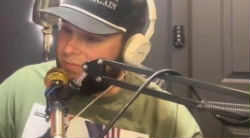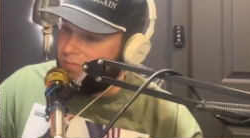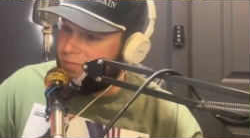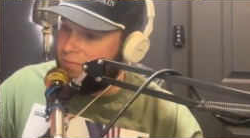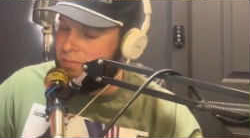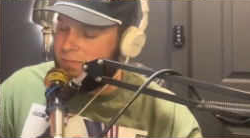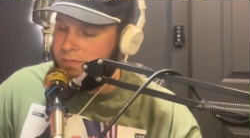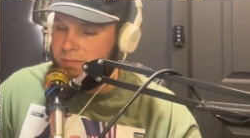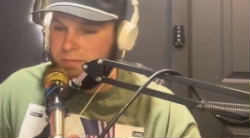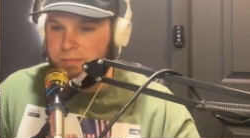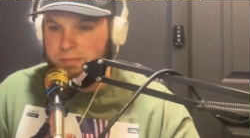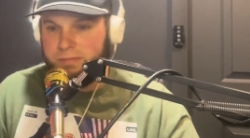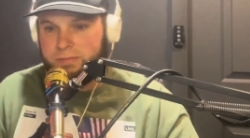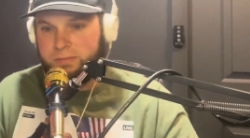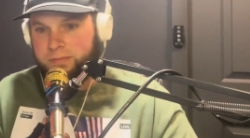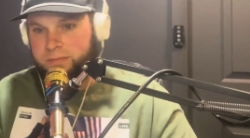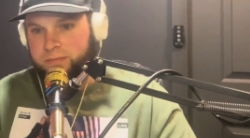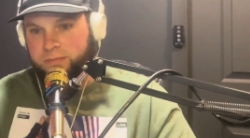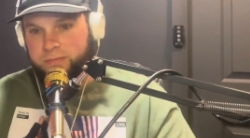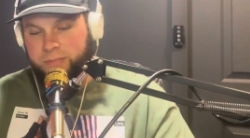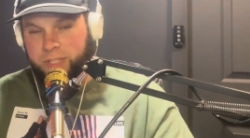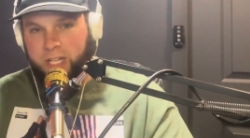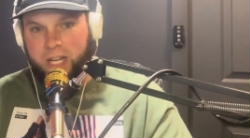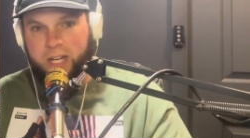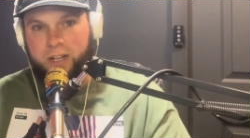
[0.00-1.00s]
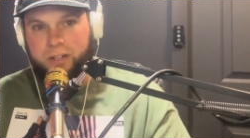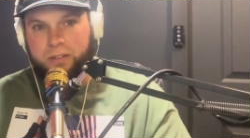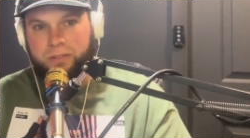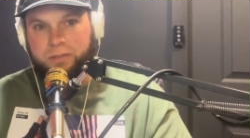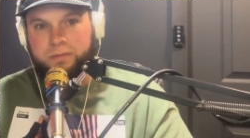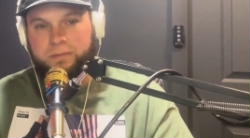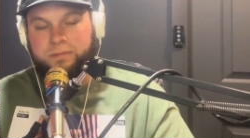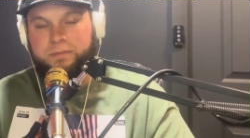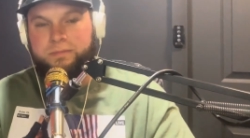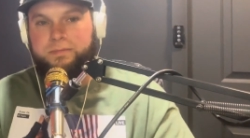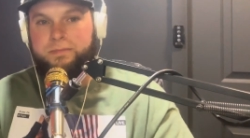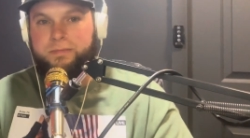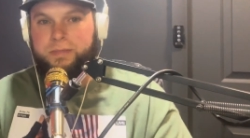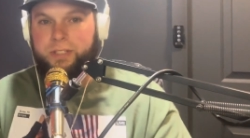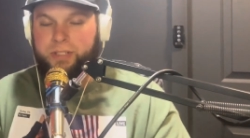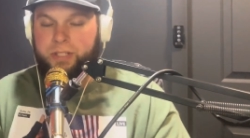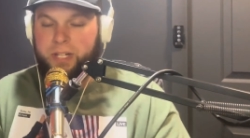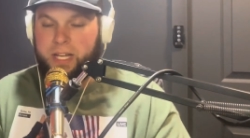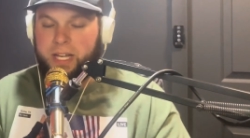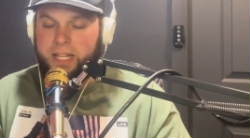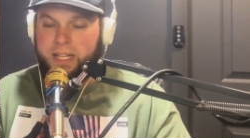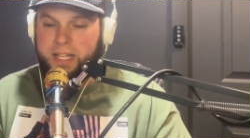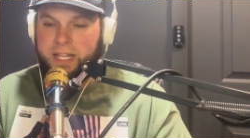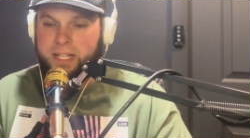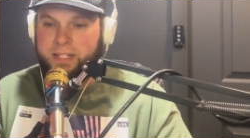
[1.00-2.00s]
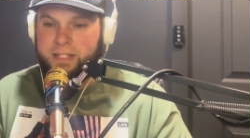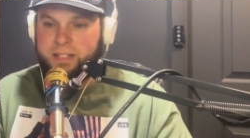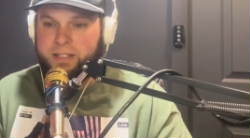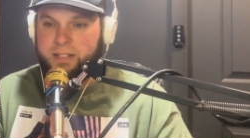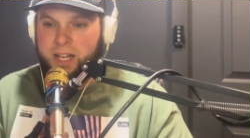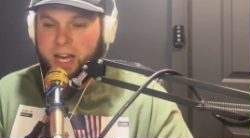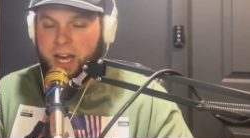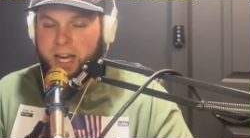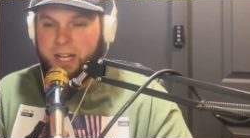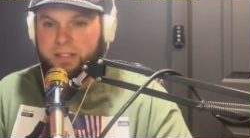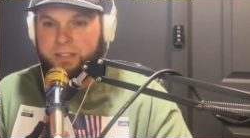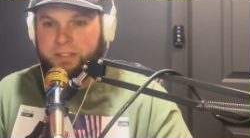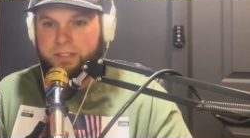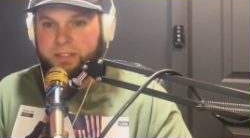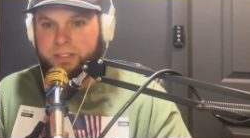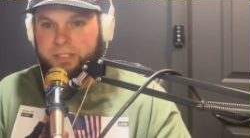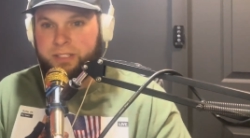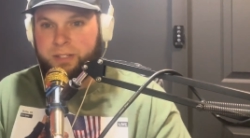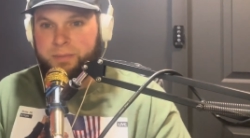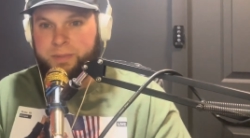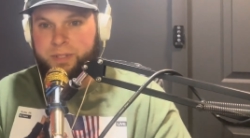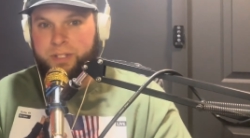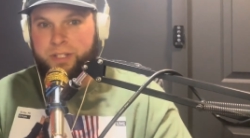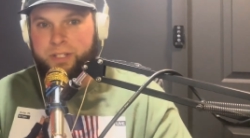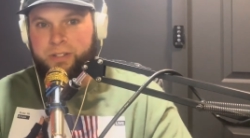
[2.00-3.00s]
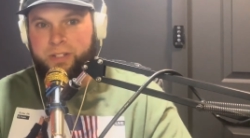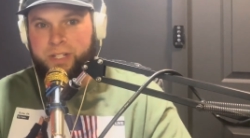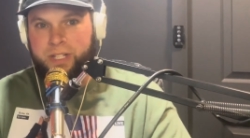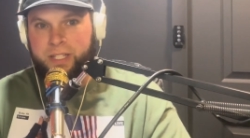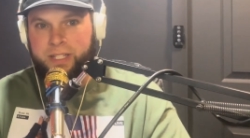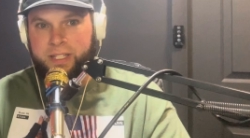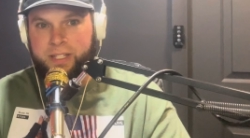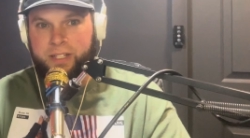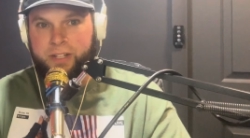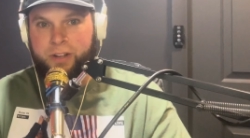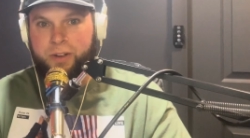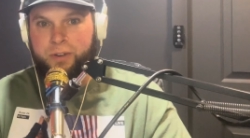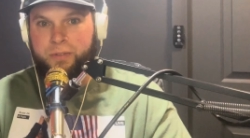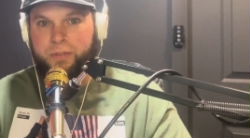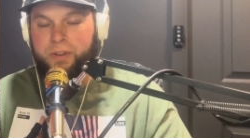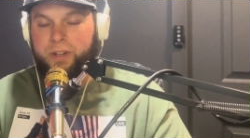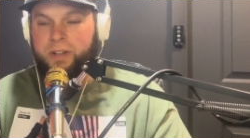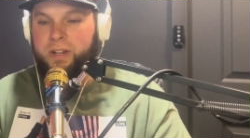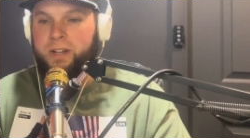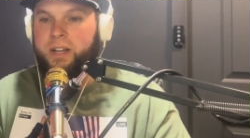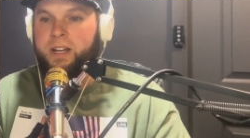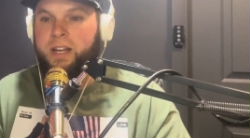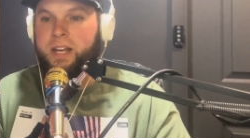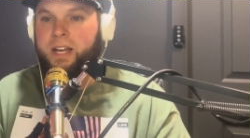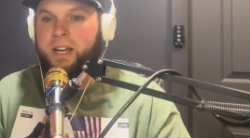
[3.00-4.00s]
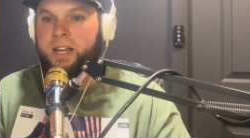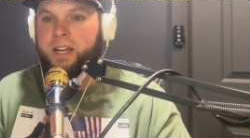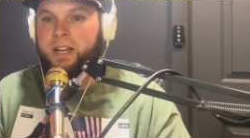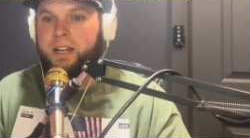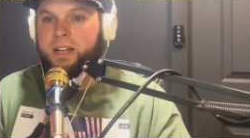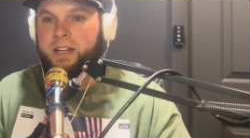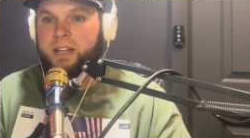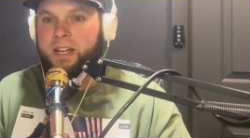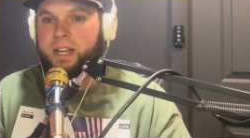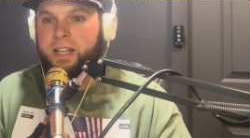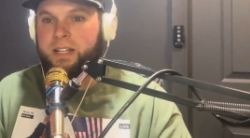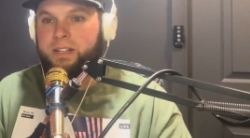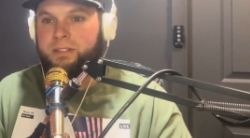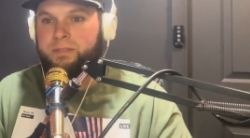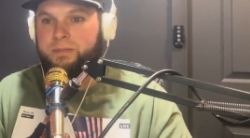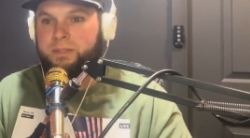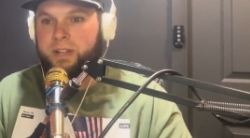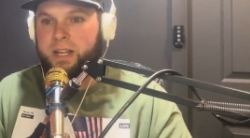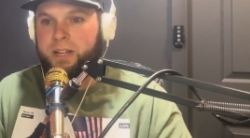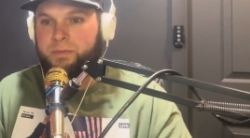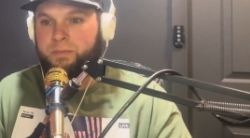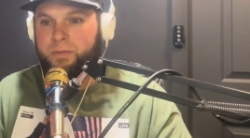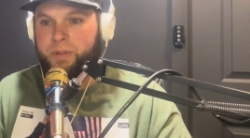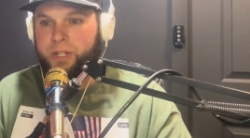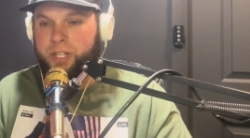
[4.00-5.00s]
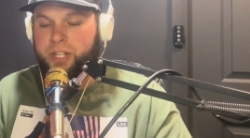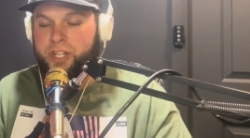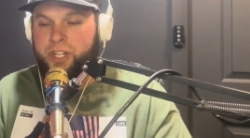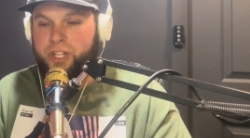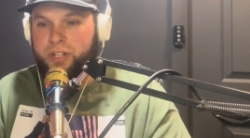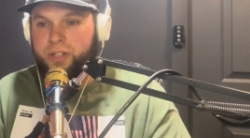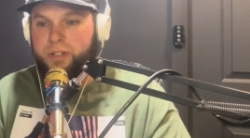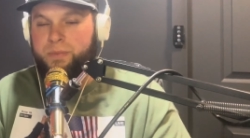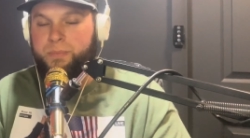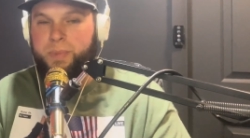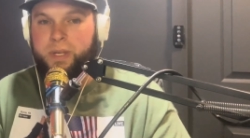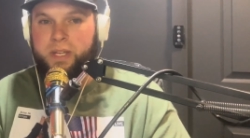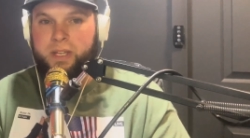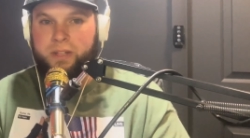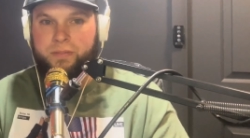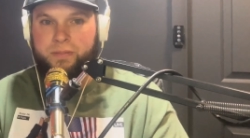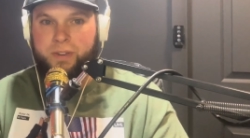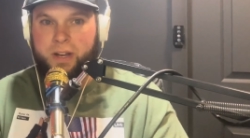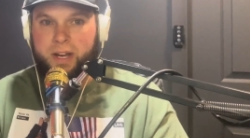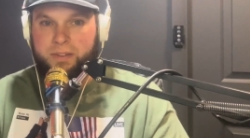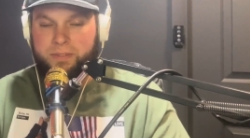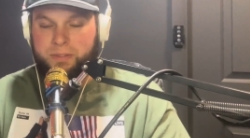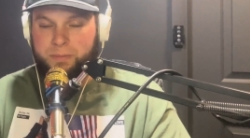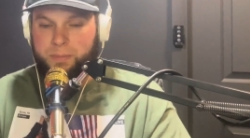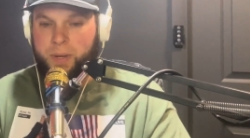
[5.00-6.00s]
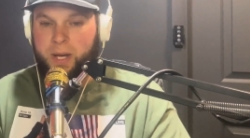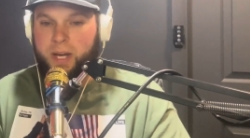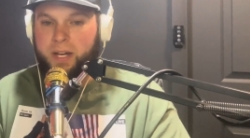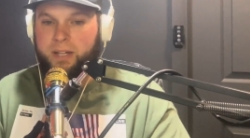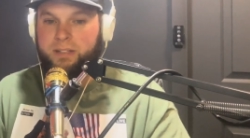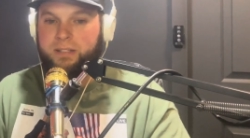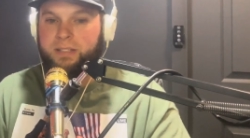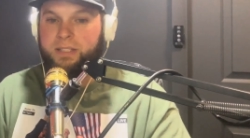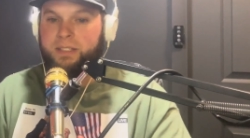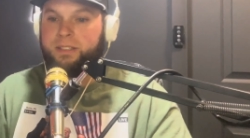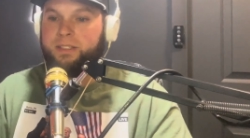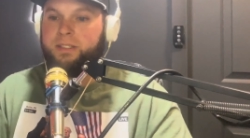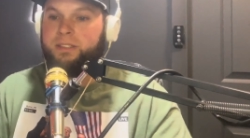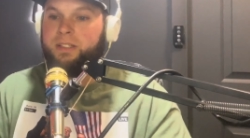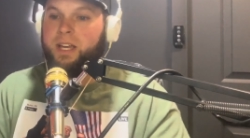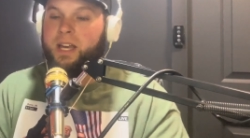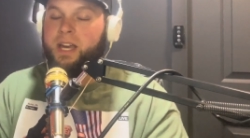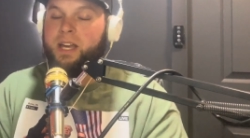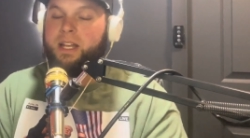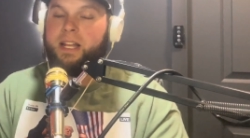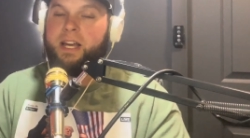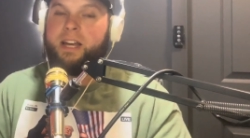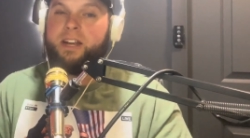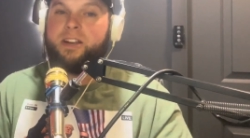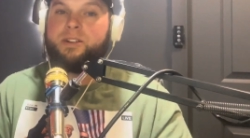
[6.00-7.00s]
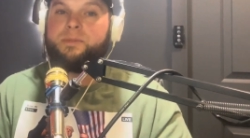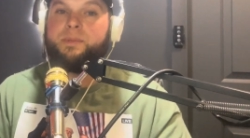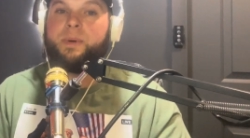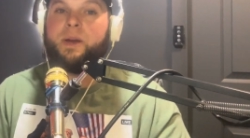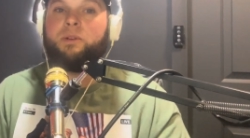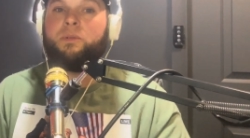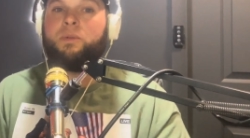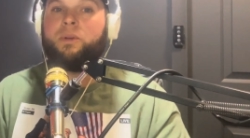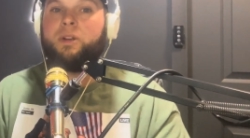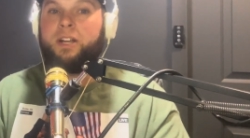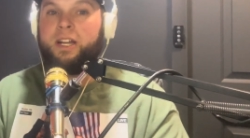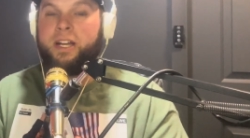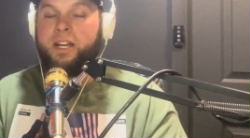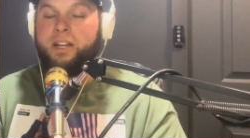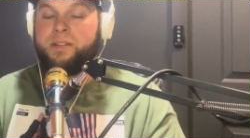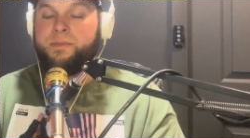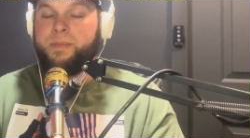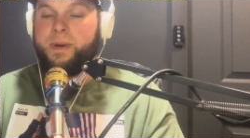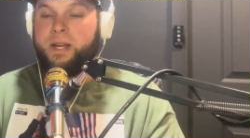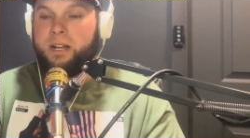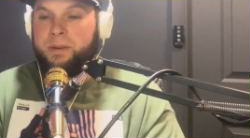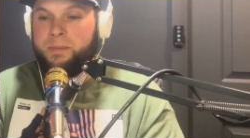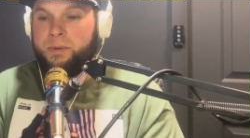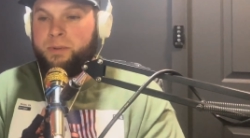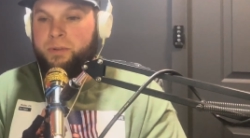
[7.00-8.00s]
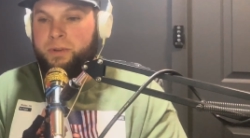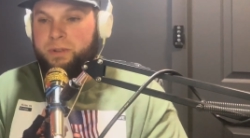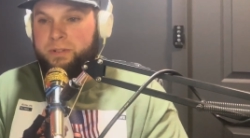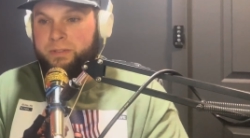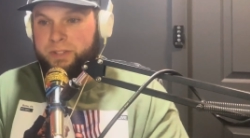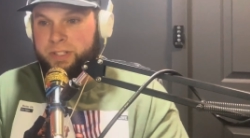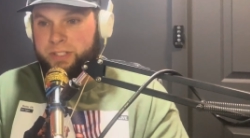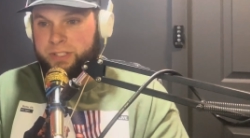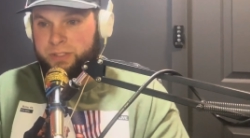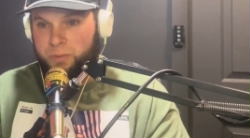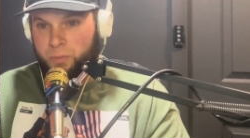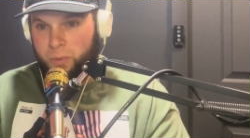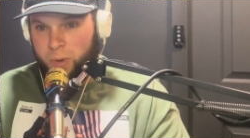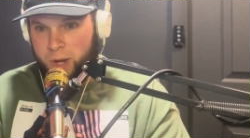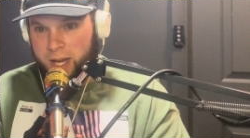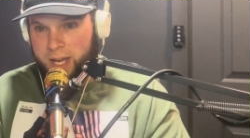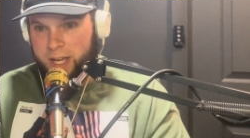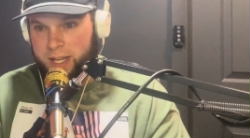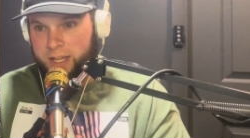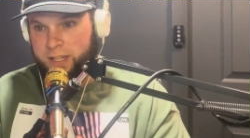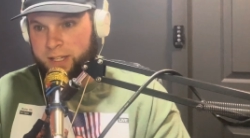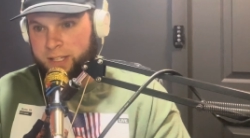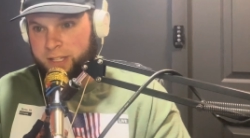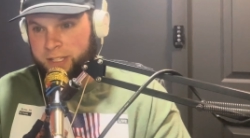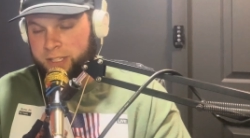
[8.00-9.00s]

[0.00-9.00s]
mm, no, you, uh, that's honestly something you need to get over, uh, and and we should be involved in politics. Now, here's my one, here's my number one reason why.